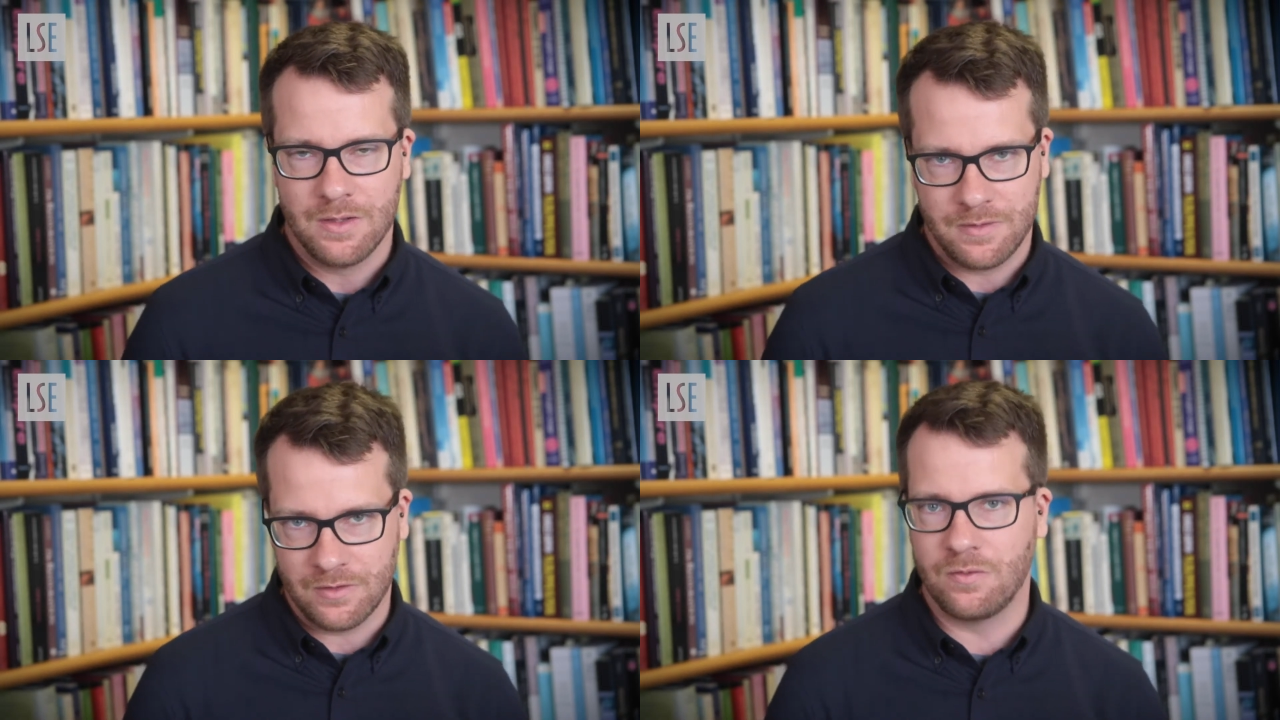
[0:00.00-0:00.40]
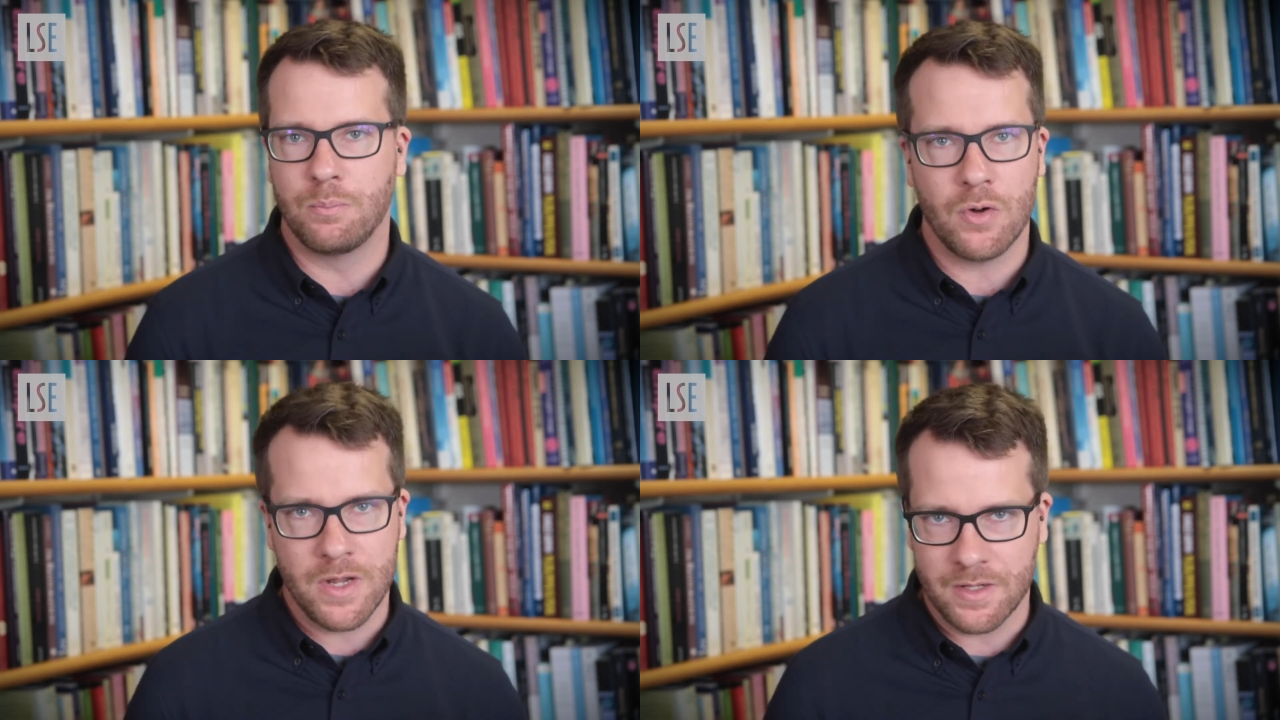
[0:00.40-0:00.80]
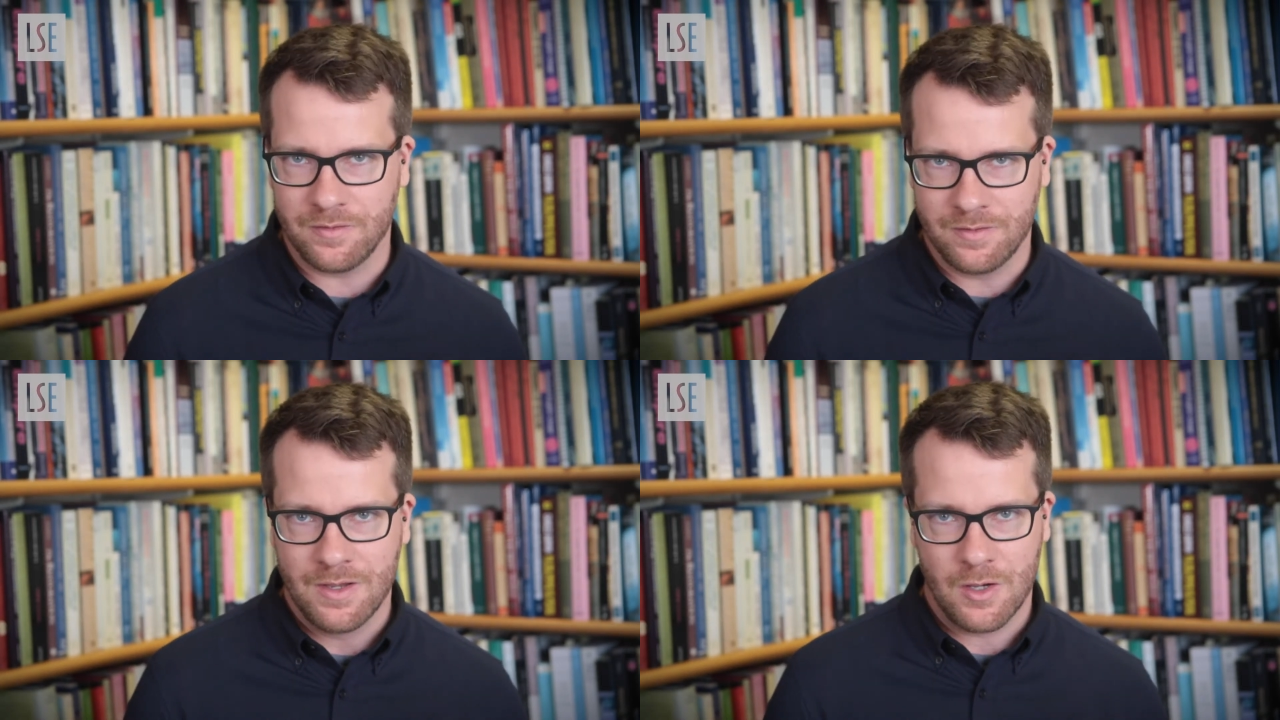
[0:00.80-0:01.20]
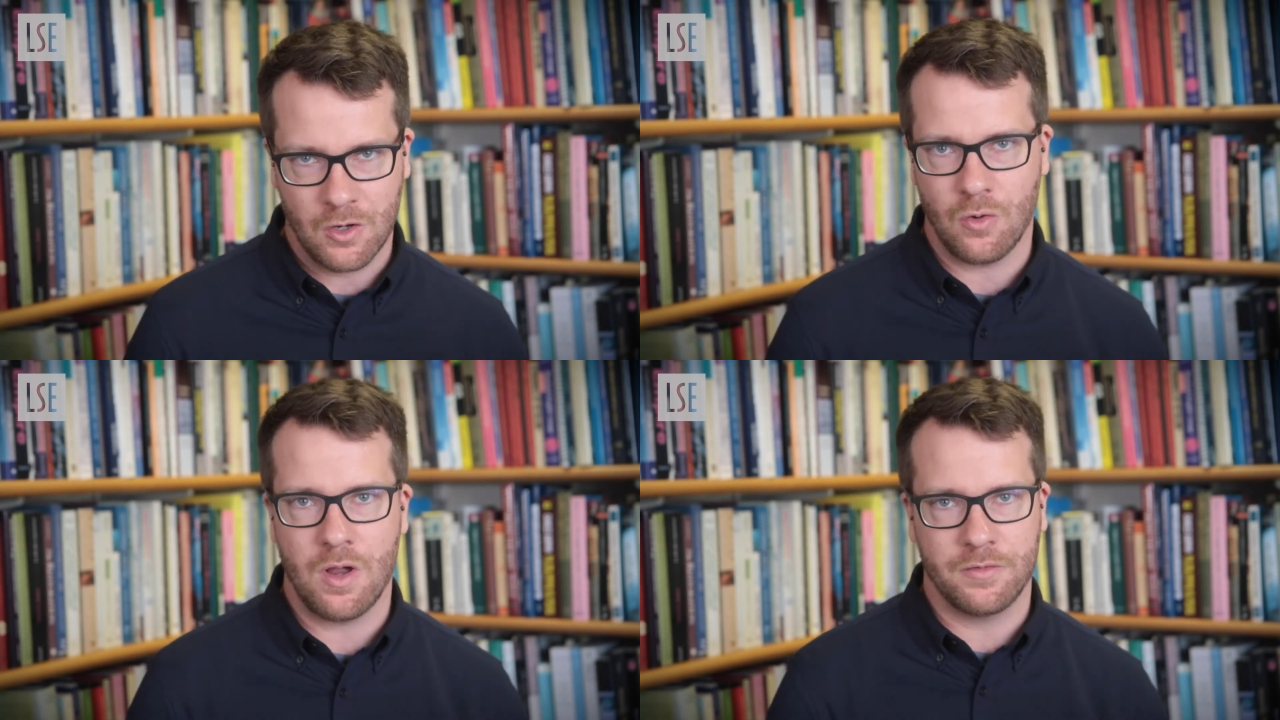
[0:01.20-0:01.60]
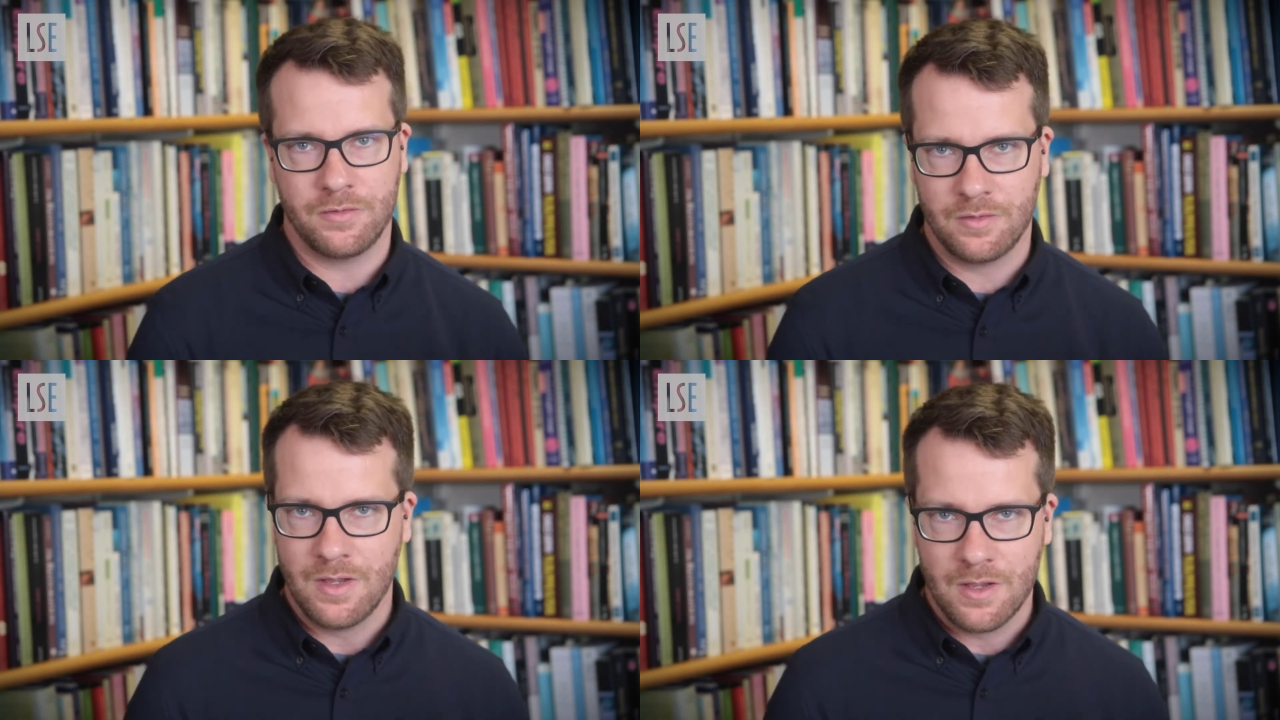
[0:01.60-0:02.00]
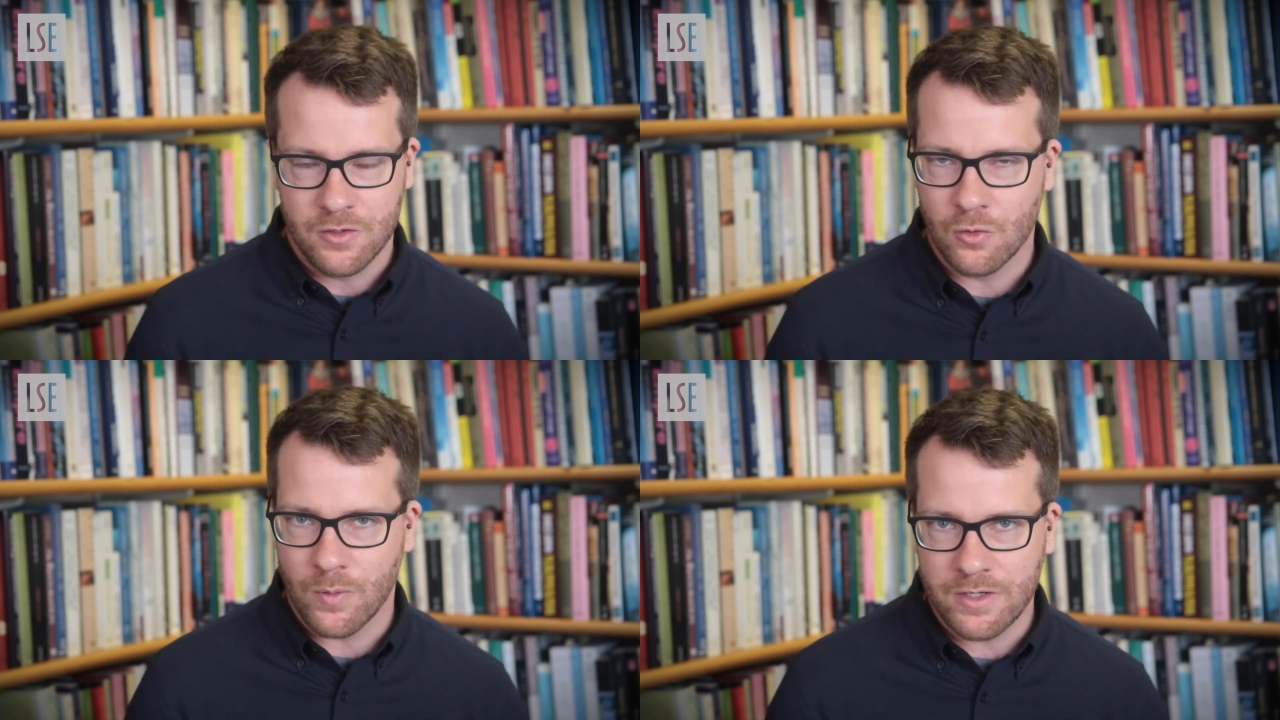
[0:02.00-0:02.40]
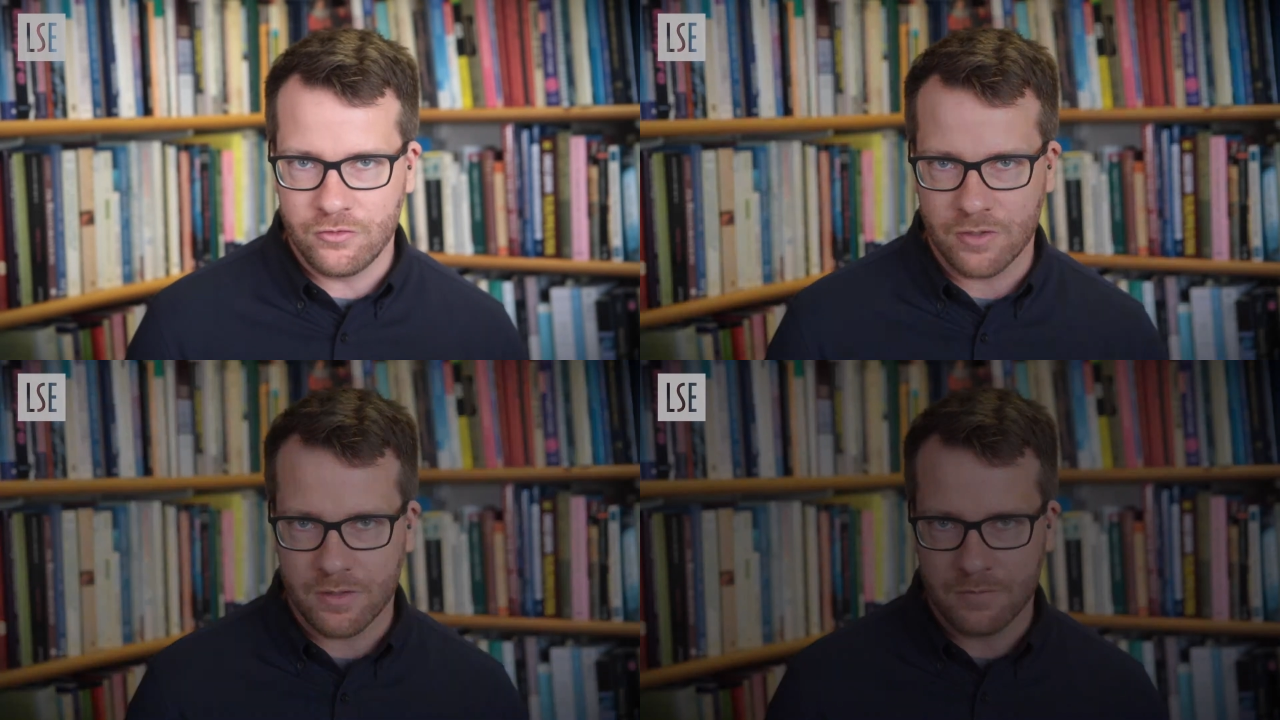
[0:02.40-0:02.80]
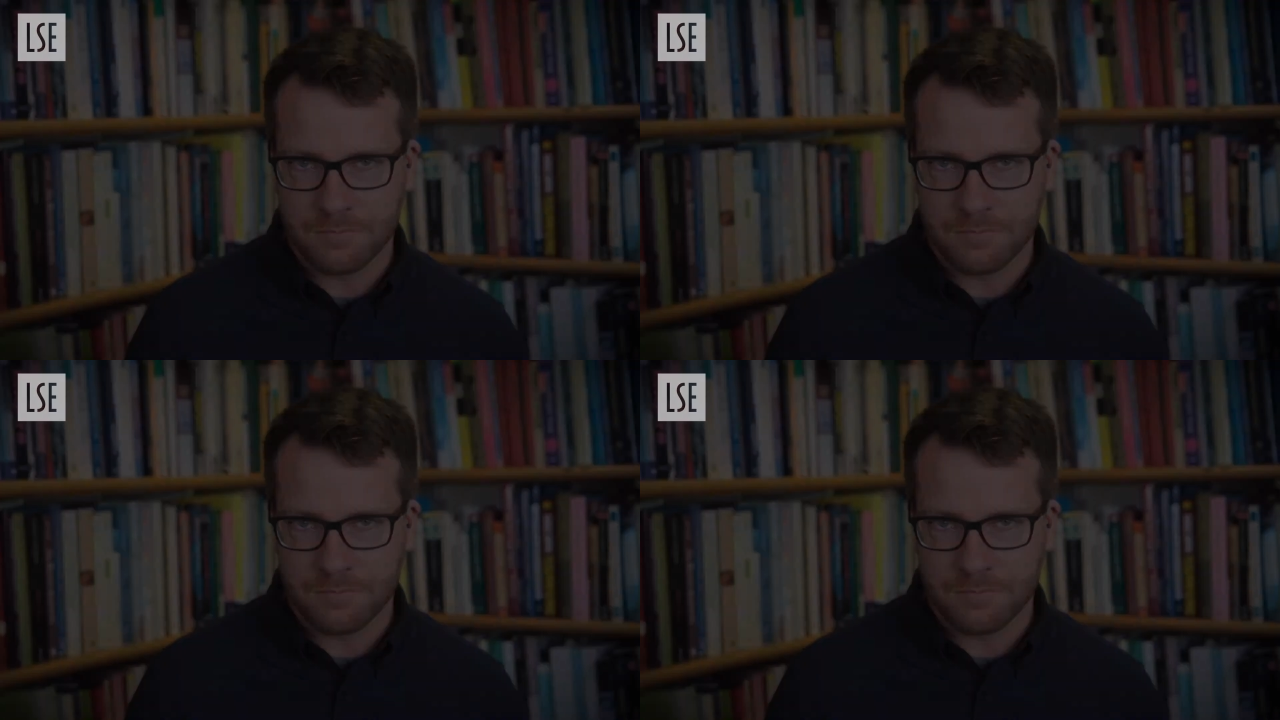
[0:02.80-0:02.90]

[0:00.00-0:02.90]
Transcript: that spreads across Eurasia.